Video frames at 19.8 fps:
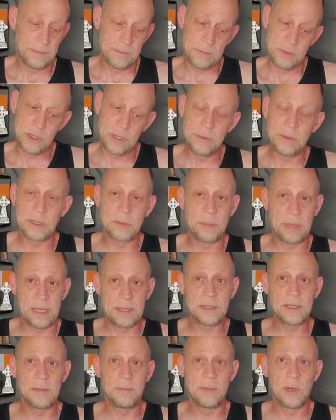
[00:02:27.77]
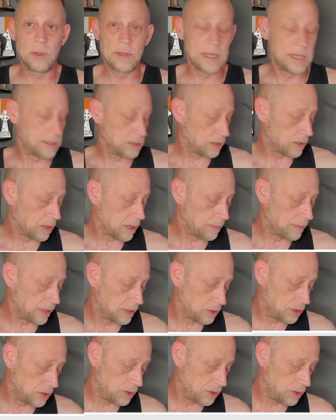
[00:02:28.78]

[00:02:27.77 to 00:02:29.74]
She was pissed about that stoppage